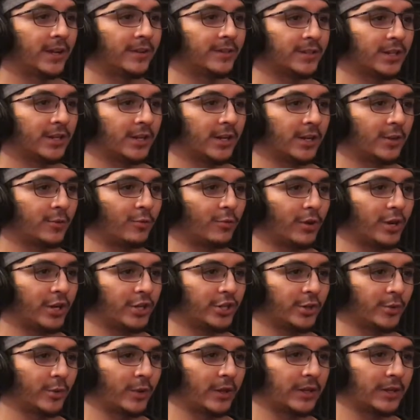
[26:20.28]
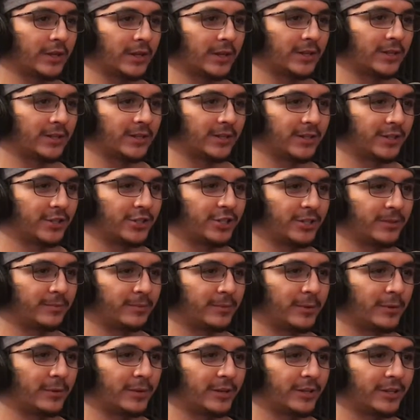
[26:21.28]
has to like wash it with
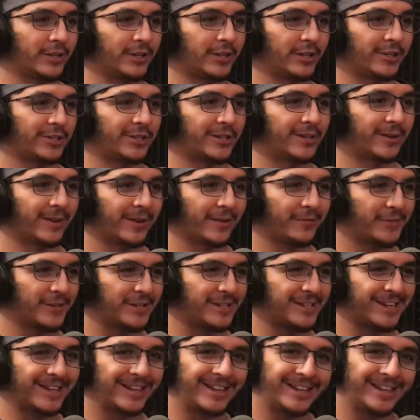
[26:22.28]
shampoo and conditioner every day.